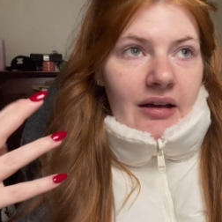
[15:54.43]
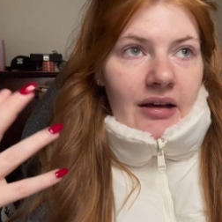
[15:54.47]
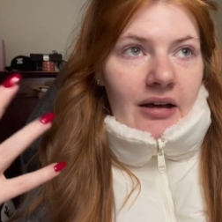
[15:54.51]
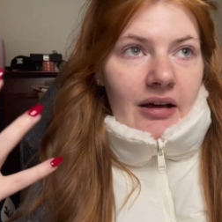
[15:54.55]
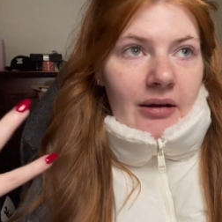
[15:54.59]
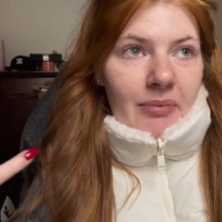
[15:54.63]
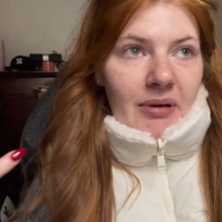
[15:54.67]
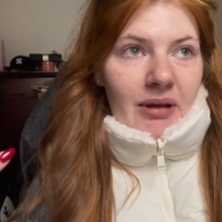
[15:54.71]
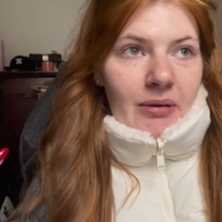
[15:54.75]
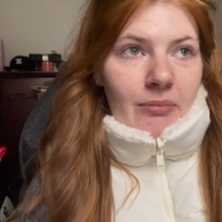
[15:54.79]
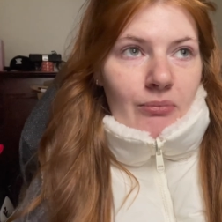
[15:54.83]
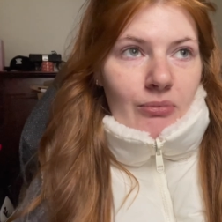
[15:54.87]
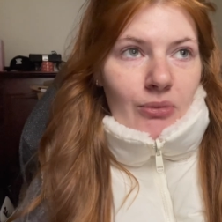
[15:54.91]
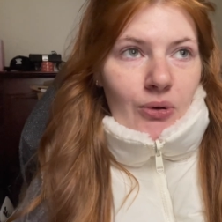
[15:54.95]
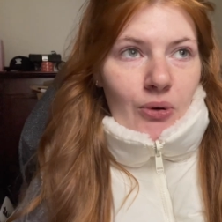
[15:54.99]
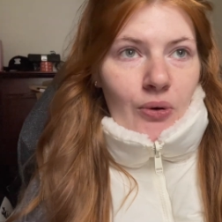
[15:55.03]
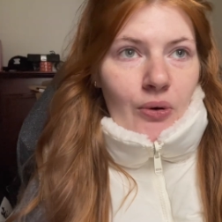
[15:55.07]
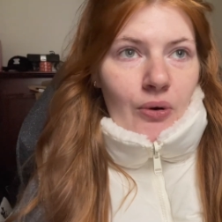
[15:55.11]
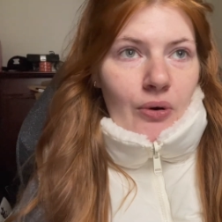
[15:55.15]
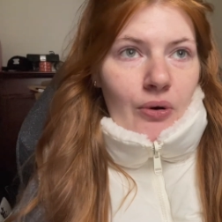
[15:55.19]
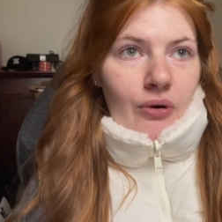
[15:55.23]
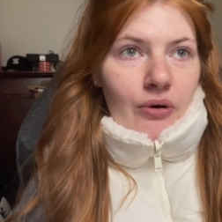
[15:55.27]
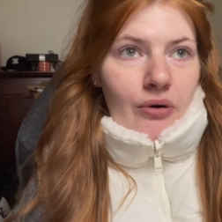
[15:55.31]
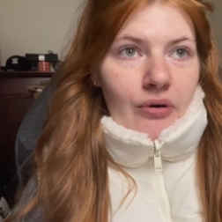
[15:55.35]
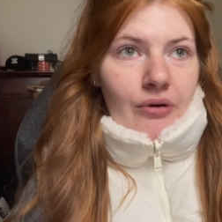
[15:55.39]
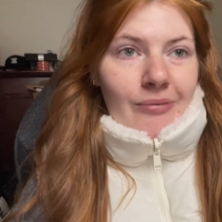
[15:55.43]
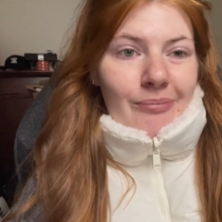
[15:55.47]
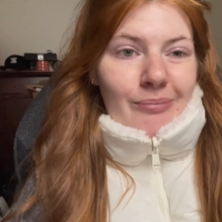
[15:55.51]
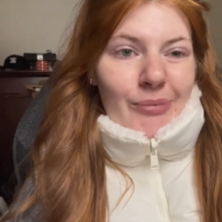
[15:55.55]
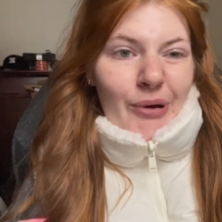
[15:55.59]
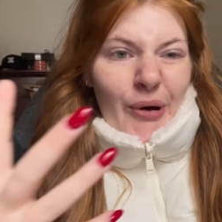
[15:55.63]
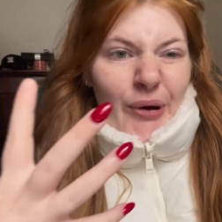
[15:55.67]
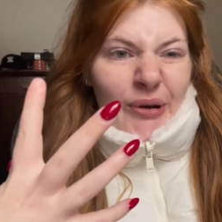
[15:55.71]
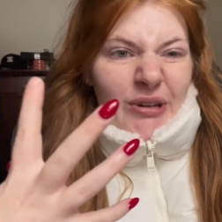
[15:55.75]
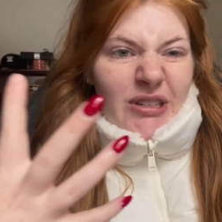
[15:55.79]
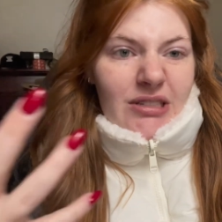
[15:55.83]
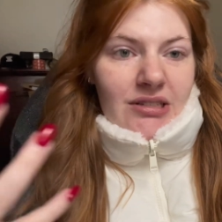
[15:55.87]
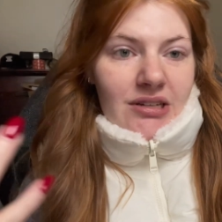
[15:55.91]
a bit more
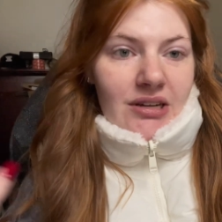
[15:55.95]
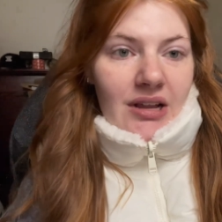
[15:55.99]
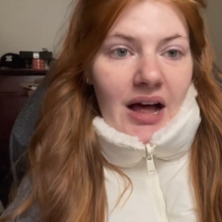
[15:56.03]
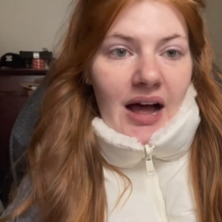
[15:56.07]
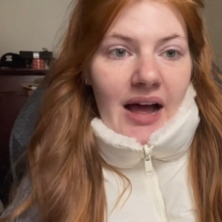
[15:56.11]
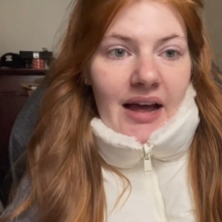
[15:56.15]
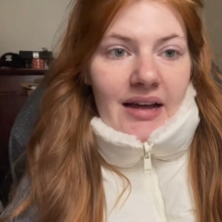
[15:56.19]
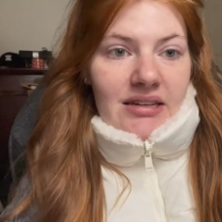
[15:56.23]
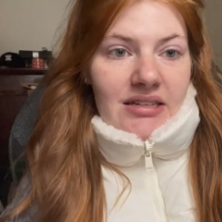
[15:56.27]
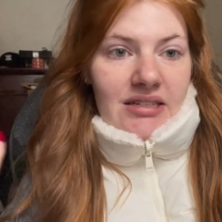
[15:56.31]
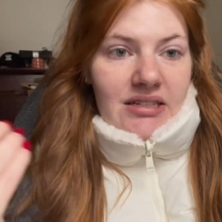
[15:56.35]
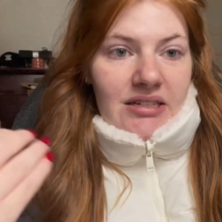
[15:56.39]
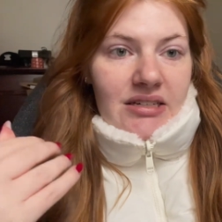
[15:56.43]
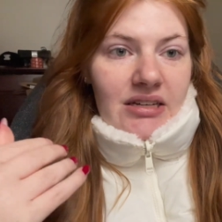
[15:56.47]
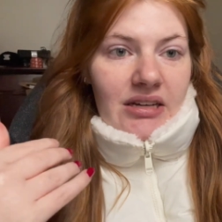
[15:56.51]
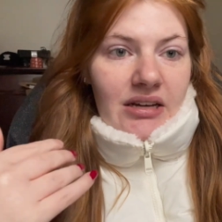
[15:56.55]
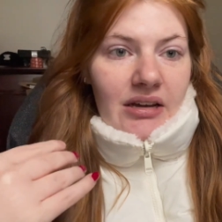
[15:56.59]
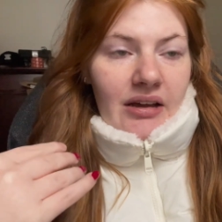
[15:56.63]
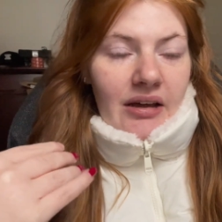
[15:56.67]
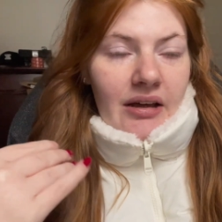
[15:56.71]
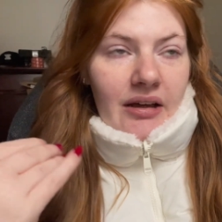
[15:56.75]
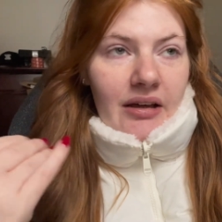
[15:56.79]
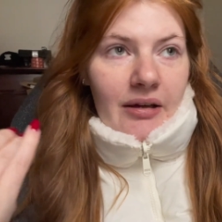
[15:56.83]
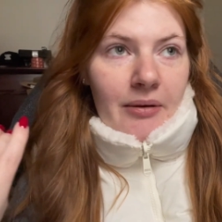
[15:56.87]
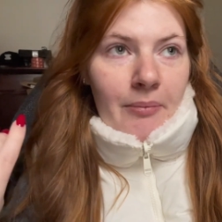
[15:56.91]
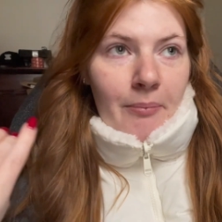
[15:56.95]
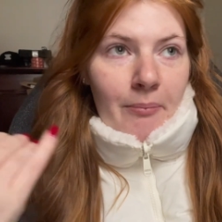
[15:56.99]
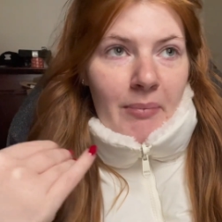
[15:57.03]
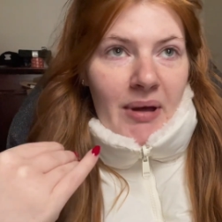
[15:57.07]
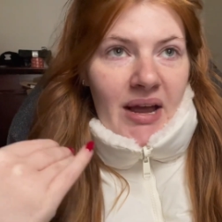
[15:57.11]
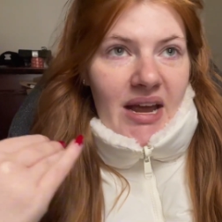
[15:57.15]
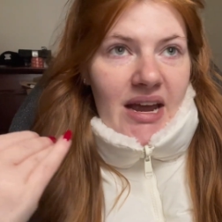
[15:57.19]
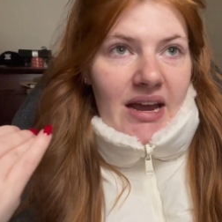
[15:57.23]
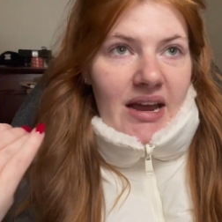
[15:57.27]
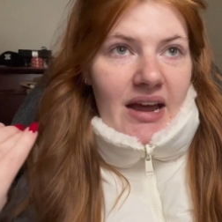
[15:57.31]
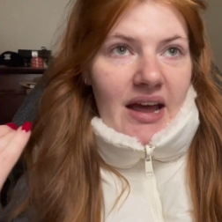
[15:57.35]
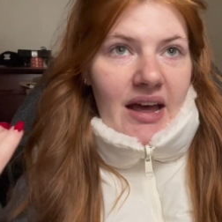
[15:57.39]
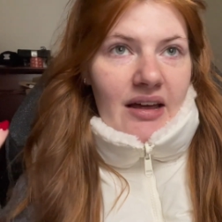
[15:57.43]
personalized to
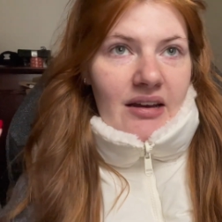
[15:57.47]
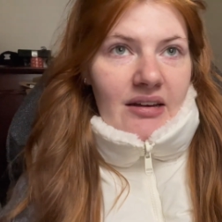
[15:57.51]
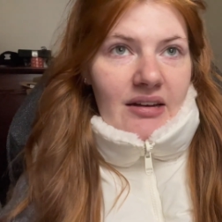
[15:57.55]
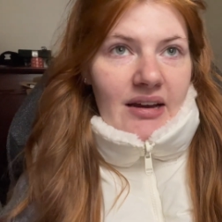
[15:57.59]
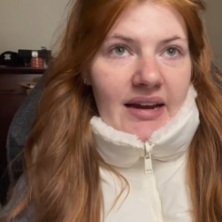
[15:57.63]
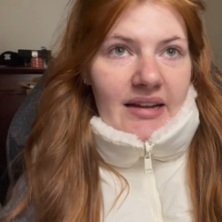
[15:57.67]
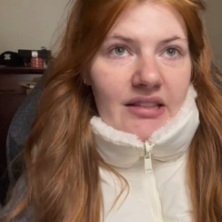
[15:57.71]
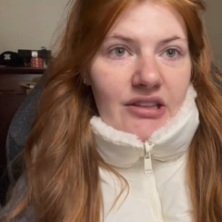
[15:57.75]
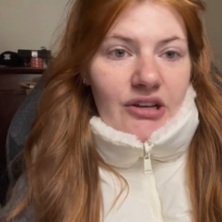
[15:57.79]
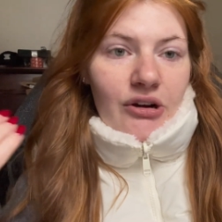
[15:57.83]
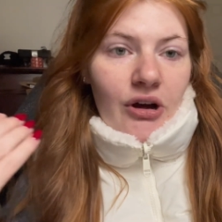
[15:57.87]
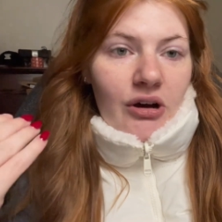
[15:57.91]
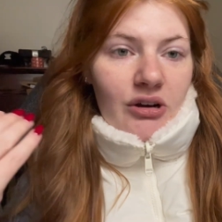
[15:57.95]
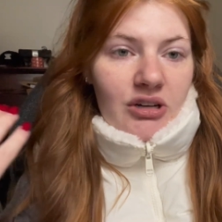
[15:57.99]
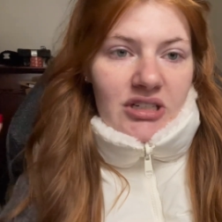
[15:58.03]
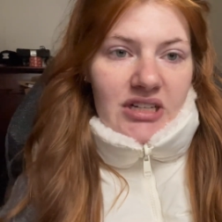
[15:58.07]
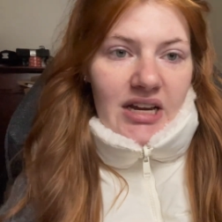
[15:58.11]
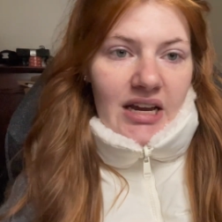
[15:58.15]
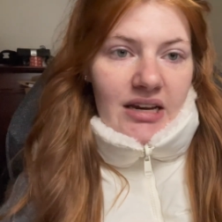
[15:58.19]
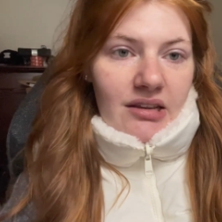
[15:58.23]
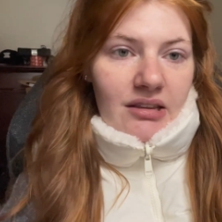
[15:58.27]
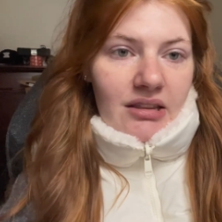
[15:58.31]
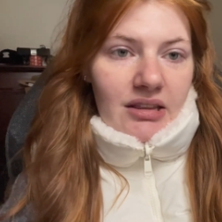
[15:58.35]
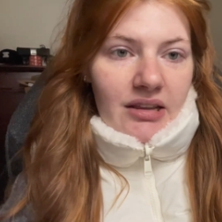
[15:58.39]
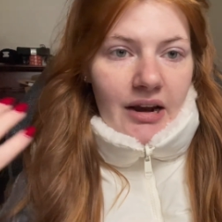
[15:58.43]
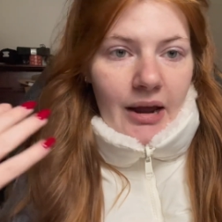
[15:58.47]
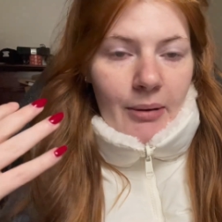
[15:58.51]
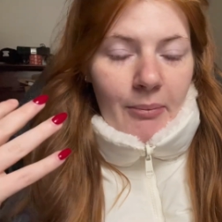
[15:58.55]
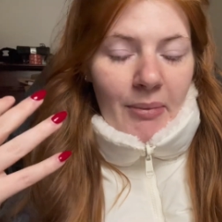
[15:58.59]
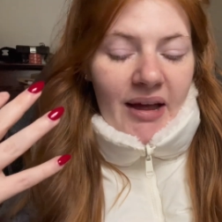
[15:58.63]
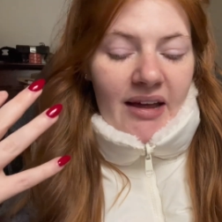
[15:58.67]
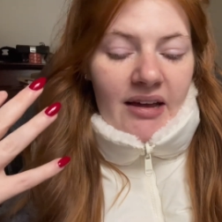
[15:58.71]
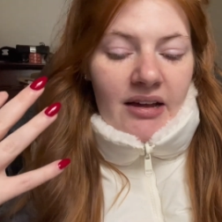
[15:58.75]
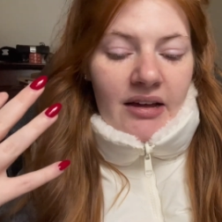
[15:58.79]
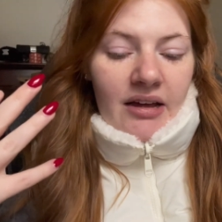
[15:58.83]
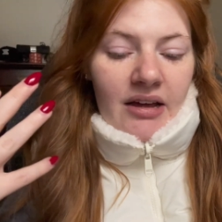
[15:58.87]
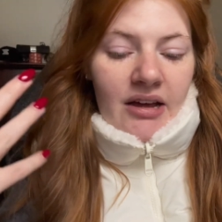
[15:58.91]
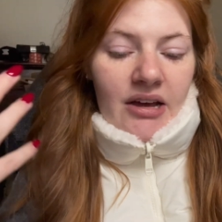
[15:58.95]
me and like the content that I
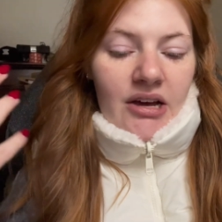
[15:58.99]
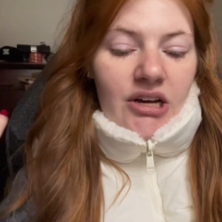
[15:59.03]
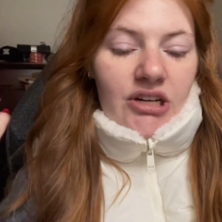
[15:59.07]
make.